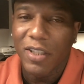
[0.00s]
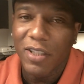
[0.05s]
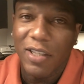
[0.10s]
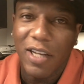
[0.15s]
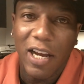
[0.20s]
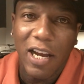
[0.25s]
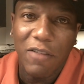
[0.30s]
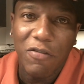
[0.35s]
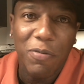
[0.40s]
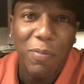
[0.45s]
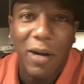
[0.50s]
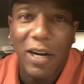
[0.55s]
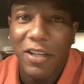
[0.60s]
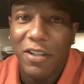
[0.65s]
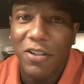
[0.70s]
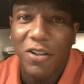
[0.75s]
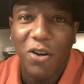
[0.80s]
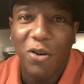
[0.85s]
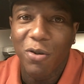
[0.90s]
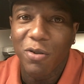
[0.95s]
Now everybody
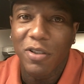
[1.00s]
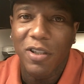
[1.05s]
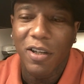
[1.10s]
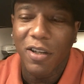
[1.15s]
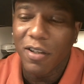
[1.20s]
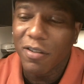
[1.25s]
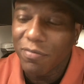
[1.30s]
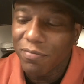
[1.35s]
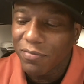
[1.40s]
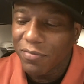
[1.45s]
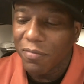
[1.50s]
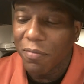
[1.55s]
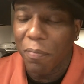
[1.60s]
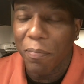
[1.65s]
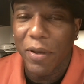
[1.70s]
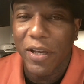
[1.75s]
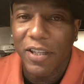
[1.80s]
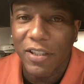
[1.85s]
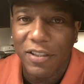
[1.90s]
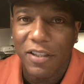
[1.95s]
knows the
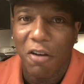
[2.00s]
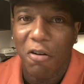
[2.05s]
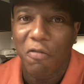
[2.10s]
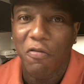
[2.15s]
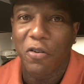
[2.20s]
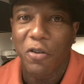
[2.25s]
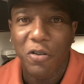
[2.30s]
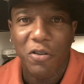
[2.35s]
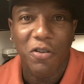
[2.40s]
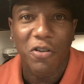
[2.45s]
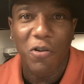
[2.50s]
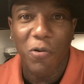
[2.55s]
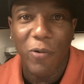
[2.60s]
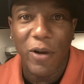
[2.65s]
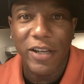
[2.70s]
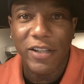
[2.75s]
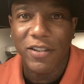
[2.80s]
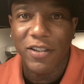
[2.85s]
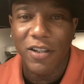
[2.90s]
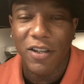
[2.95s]
big cell phone on the
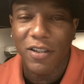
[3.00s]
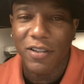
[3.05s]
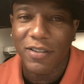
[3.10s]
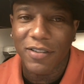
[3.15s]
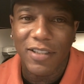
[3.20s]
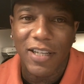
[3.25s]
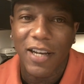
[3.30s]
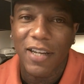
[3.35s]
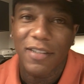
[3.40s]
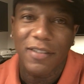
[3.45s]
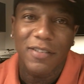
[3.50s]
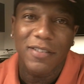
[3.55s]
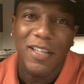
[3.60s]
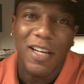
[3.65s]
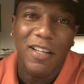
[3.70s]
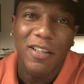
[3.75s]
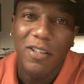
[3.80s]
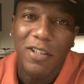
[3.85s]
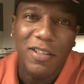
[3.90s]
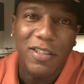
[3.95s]
waist look. That
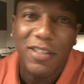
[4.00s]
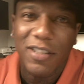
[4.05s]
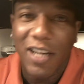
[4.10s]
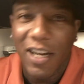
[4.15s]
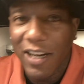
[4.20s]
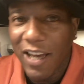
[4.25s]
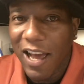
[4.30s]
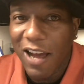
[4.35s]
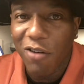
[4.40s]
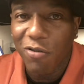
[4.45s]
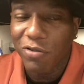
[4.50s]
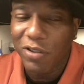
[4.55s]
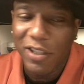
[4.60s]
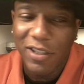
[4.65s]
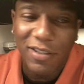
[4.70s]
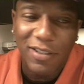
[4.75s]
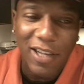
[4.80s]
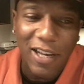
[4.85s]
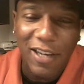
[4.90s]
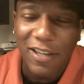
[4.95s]
look is kind of out
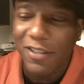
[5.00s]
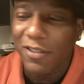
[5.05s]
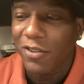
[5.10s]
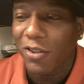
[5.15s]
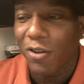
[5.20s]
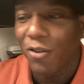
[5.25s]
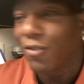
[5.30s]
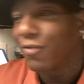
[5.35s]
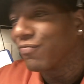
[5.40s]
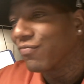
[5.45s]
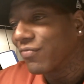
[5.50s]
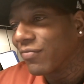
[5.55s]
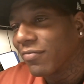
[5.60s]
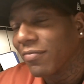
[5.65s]
these days. So,